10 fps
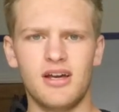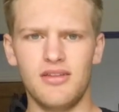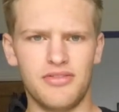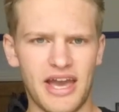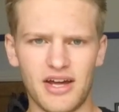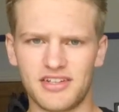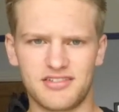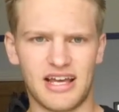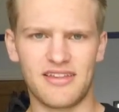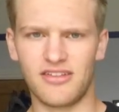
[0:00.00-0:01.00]
they
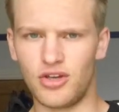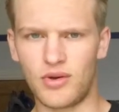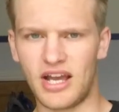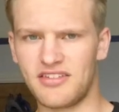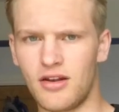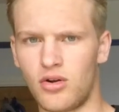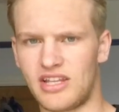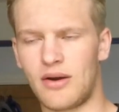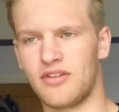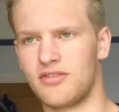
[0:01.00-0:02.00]
understand that the UK's in
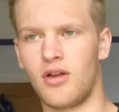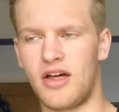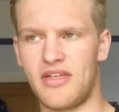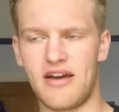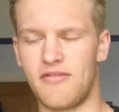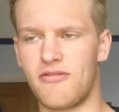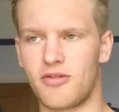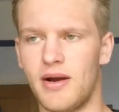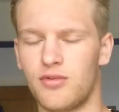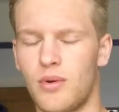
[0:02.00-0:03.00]
lockdown. It's not like they're from
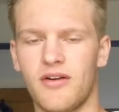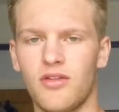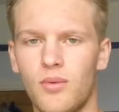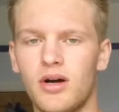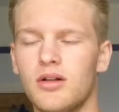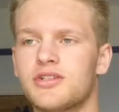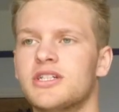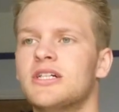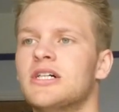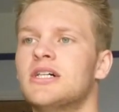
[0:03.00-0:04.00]
elsewhere in the world.
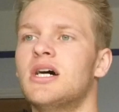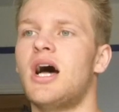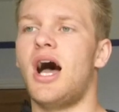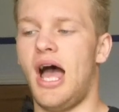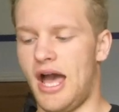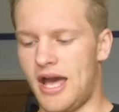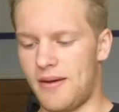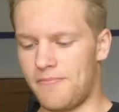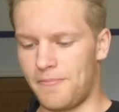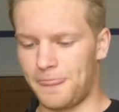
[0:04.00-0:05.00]

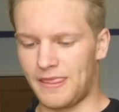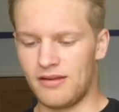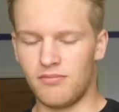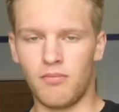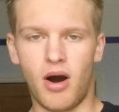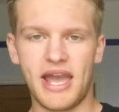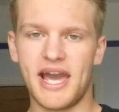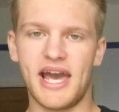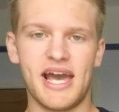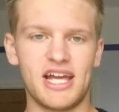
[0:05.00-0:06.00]
Um, my
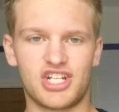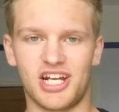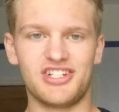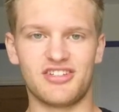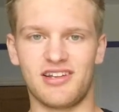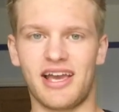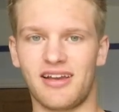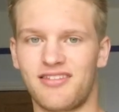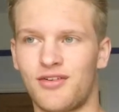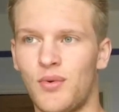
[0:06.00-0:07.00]
hair changes
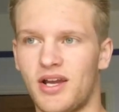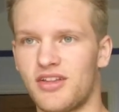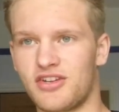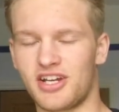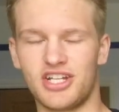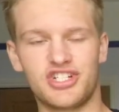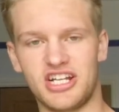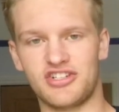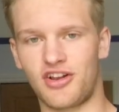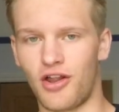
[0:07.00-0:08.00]
lengths quicker than I can
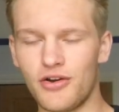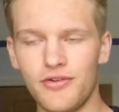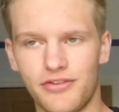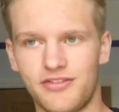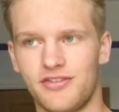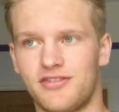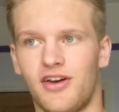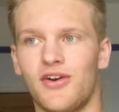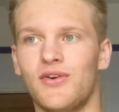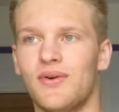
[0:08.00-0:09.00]
change clothes.
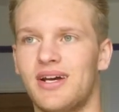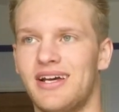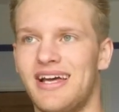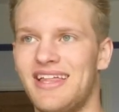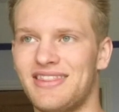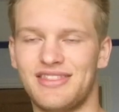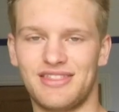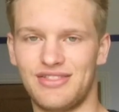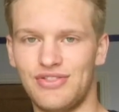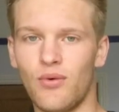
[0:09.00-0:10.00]
So
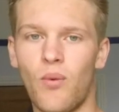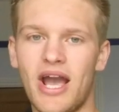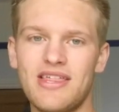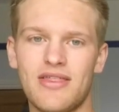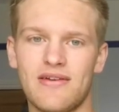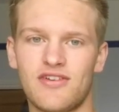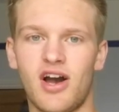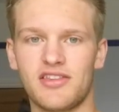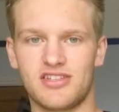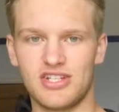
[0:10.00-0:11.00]
the way that they've
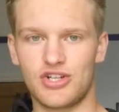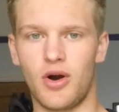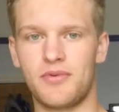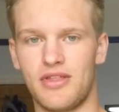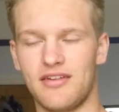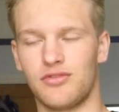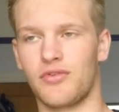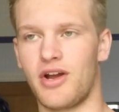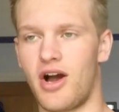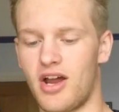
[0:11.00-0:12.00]
cut and chopped their
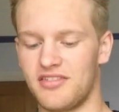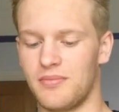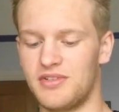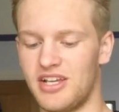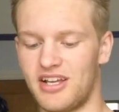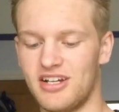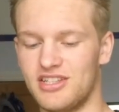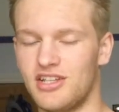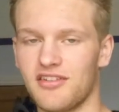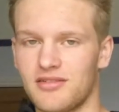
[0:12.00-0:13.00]
story highlights in particular
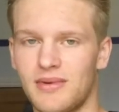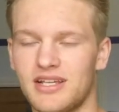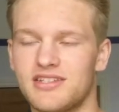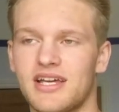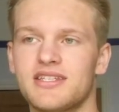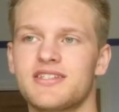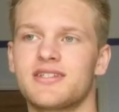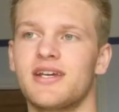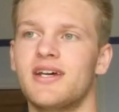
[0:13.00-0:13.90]
doesn't make sense.